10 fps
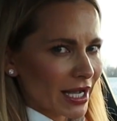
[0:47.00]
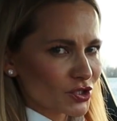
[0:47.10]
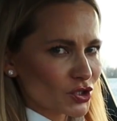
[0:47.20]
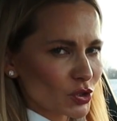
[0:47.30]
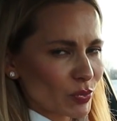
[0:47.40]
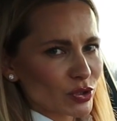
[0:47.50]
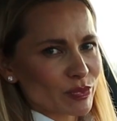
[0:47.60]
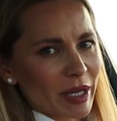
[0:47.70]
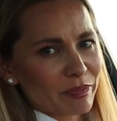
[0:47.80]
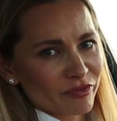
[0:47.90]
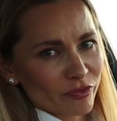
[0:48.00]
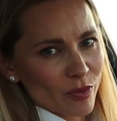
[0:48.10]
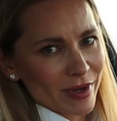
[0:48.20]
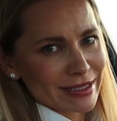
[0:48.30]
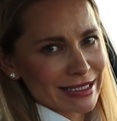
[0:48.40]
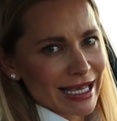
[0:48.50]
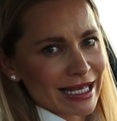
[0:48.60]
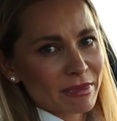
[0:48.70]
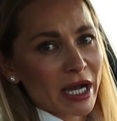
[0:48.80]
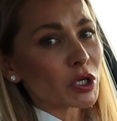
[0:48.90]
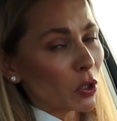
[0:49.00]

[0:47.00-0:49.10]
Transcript: much to boost my performance and my